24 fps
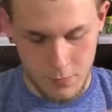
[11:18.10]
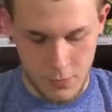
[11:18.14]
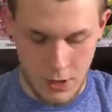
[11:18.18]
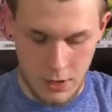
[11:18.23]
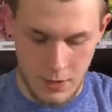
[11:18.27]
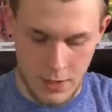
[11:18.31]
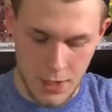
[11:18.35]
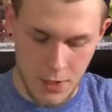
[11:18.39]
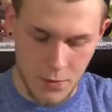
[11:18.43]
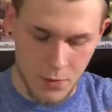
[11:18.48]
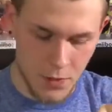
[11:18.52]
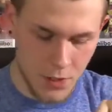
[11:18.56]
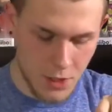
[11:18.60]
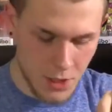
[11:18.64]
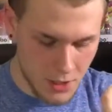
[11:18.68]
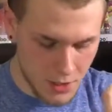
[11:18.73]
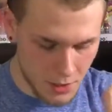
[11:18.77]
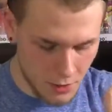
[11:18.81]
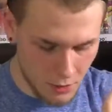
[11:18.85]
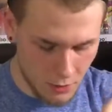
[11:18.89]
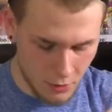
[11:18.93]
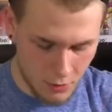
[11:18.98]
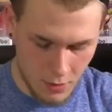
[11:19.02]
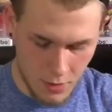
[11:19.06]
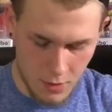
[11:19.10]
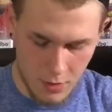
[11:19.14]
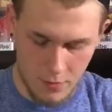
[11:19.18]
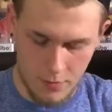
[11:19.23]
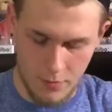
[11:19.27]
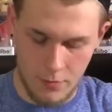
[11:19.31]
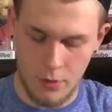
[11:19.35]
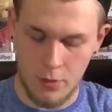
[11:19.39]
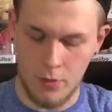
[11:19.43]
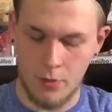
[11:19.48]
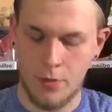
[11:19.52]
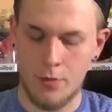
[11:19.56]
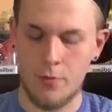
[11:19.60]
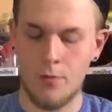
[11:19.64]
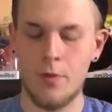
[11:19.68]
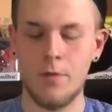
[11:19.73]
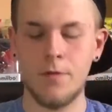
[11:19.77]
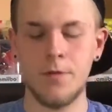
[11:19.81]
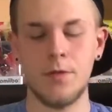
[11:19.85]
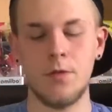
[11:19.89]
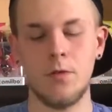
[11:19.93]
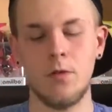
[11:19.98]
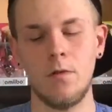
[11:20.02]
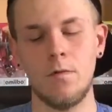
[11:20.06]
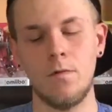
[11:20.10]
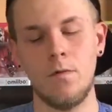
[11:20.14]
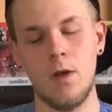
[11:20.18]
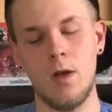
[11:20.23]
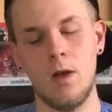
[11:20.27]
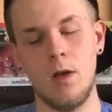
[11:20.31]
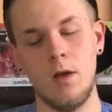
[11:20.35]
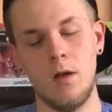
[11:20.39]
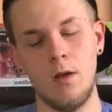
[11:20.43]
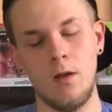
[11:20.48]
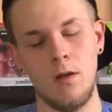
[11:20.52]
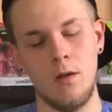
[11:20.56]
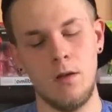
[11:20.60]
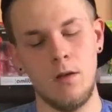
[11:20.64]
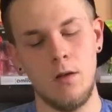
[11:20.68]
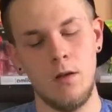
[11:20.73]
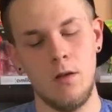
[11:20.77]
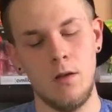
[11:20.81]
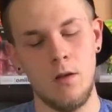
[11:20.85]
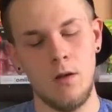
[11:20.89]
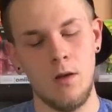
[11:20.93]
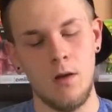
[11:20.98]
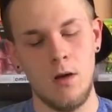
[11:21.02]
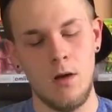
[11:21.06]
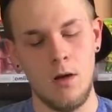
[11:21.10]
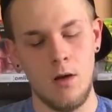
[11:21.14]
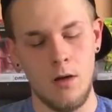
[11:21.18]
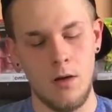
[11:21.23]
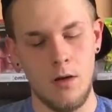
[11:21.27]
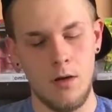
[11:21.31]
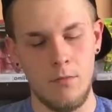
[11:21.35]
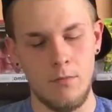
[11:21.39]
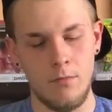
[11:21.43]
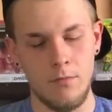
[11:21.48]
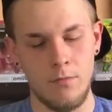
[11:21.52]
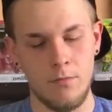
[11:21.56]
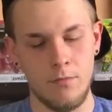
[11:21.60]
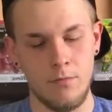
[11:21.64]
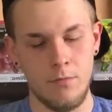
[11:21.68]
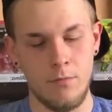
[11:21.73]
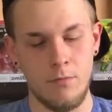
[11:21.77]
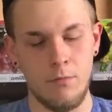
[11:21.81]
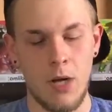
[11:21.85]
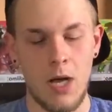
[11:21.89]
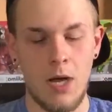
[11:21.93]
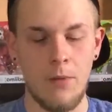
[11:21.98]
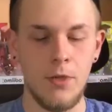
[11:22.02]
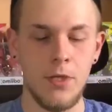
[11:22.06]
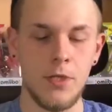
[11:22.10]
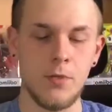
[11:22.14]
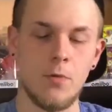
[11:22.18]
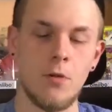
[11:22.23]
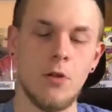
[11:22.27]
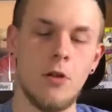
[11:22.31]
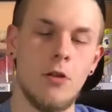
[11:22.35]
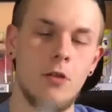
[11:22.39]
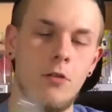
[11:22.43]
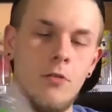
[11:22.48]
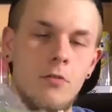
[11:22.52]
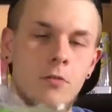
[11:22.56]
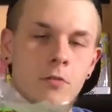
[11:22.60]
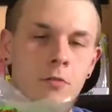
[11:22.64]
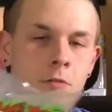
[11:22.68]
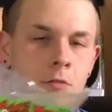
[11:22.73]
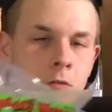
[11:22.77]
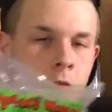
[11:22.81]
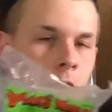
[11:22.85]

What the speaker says: And this was just a little thrift store find. Bobby's World.